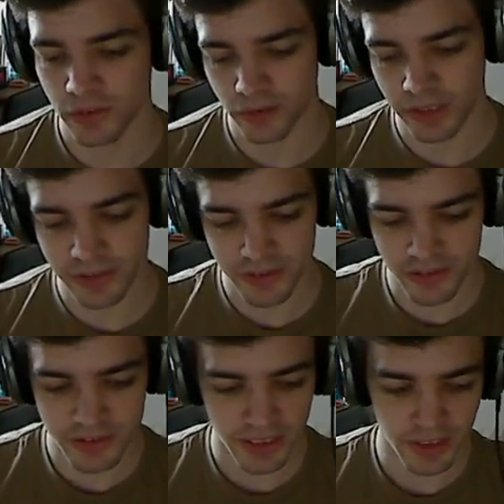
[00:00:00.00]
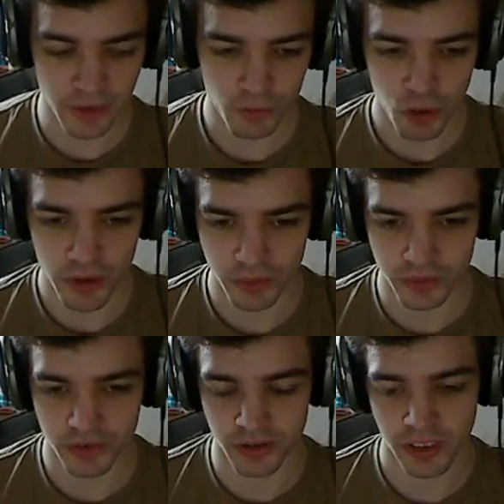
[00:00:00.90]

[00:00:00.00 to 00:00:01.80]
So let's just say, the rocket launcher.